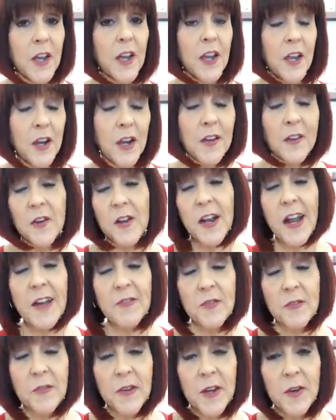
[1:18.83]
You guys are going to
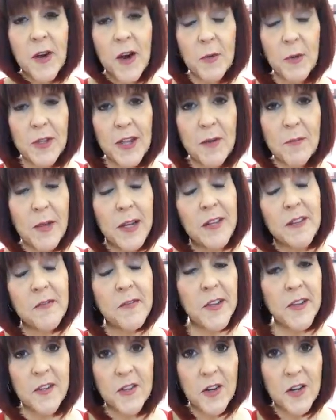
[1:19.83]
have to figure out what that means if
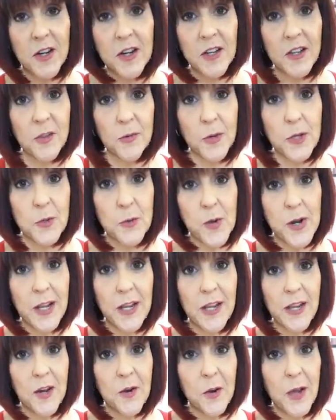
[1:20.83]
I started at
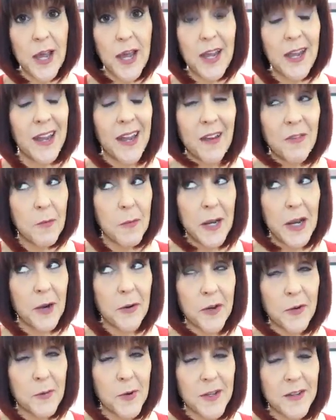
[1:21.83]
320, okay? Everybody
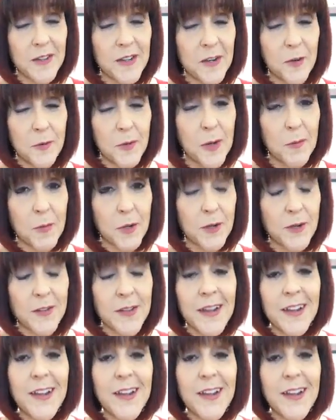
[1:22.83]
always wants to know numbers.